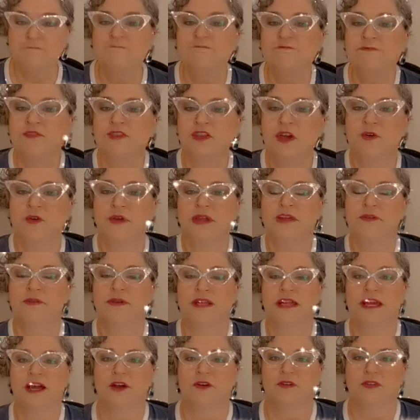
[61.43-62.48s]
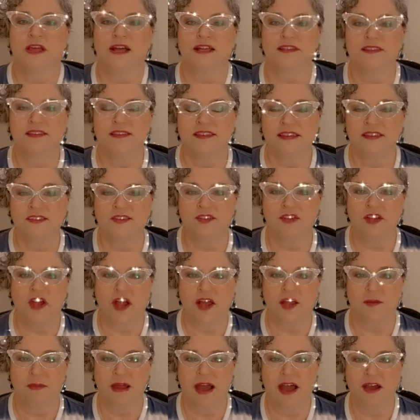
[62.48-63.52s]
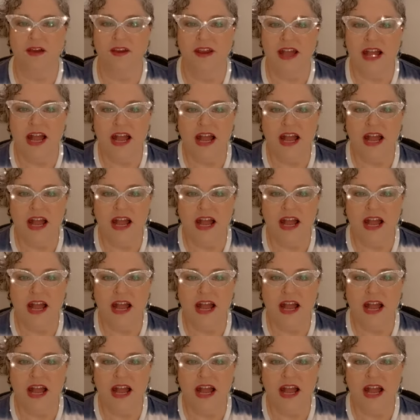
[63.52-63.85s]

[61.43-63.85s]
So here we go. Lots of things to talk about.